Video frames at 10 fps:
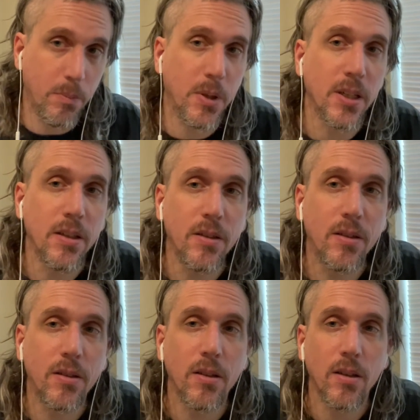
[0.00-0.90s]

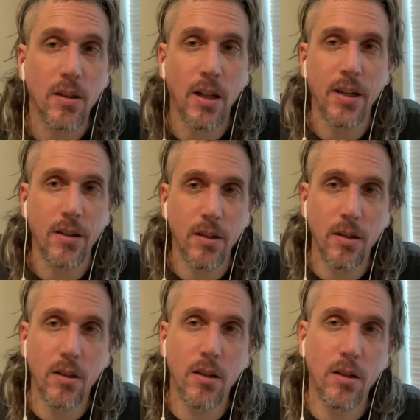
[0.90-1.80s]
Please like.
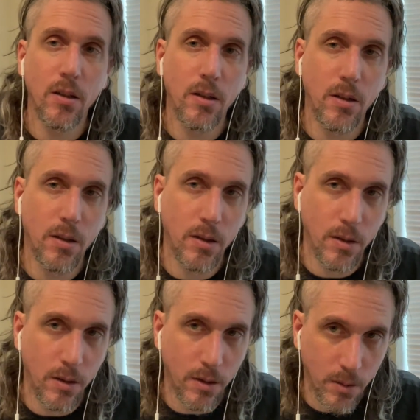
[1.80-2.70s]

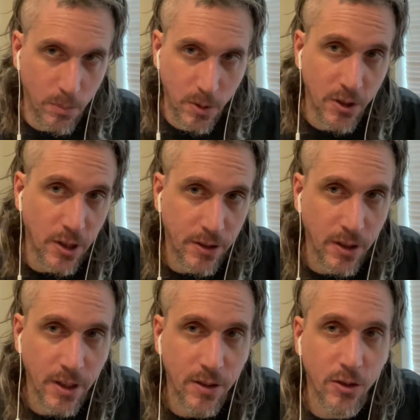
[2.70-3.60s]
Please check out the
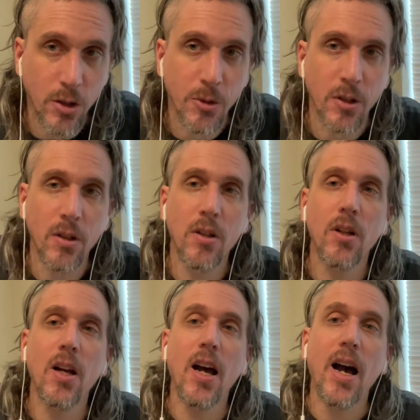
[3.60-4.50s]
links in the description.
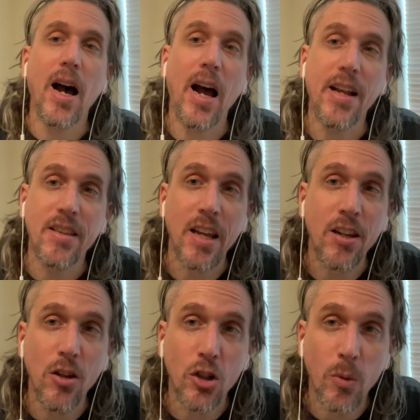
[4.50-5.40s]
I thank
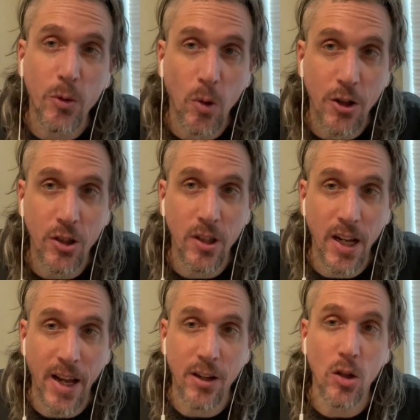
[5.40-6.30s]
you so much for watching,
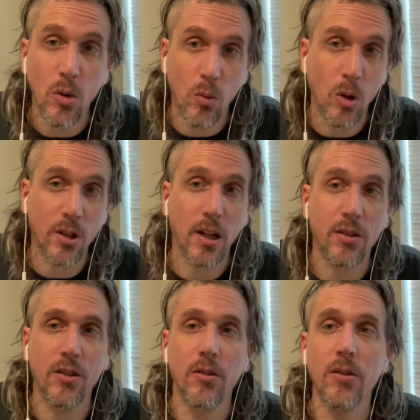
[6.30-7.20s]
and we'll talk soon.